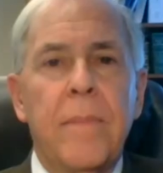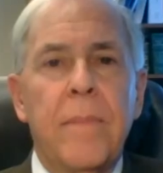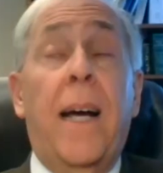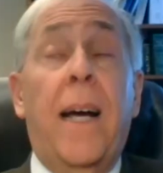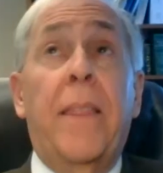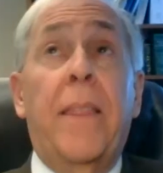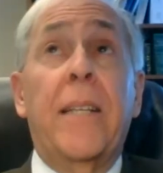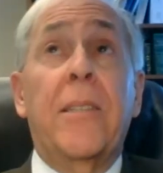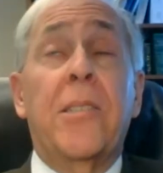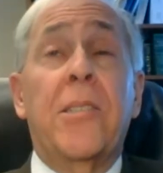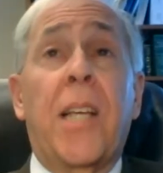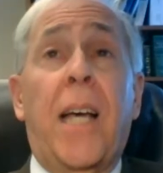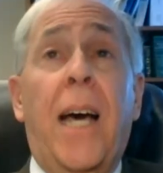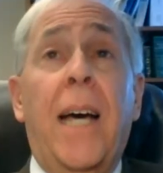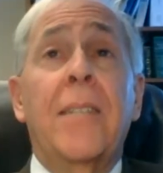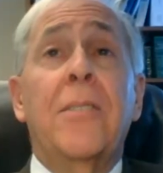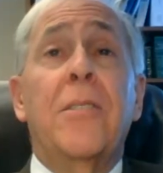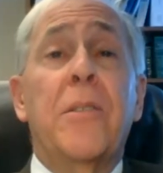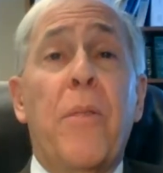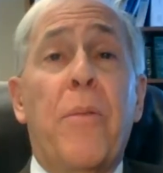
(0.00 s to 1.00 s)
I think there's
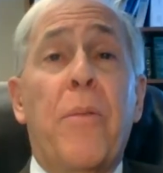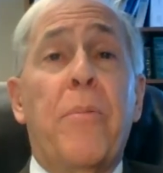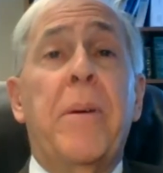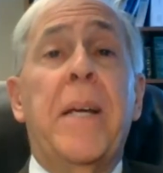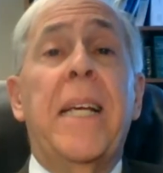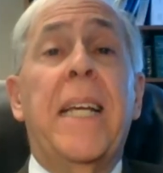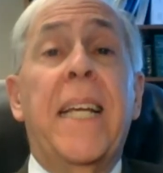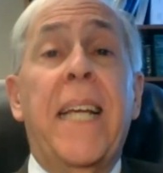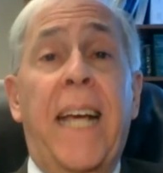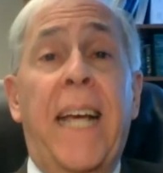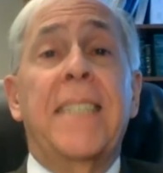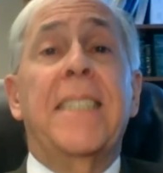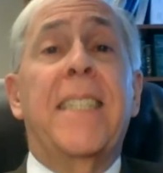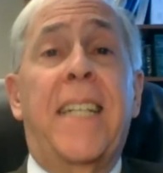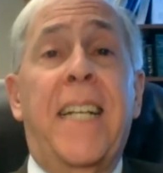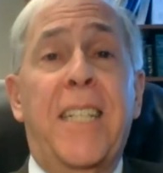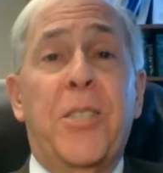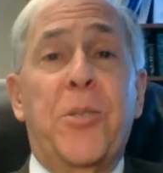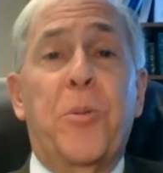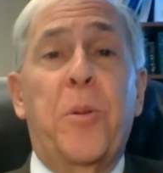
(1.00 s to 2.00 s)
103
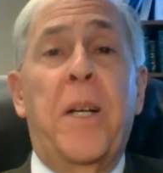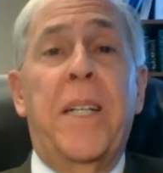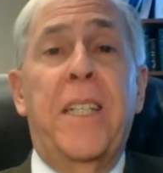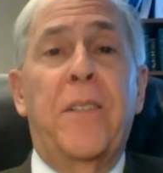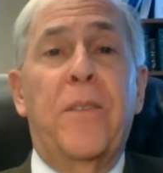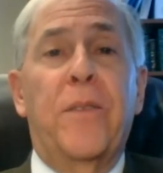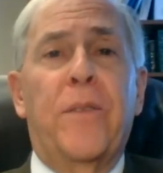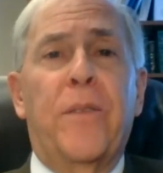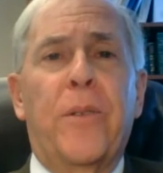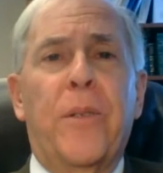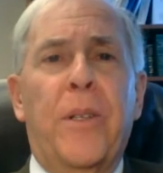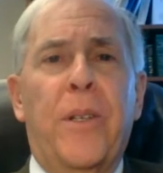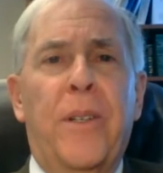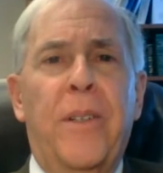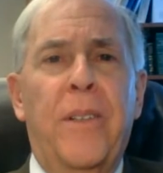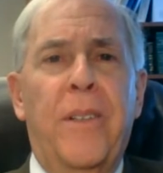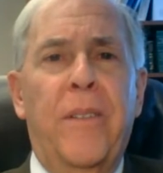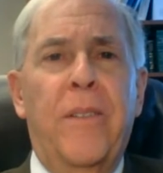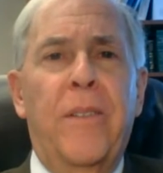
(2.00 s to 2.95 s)
candidates running for the.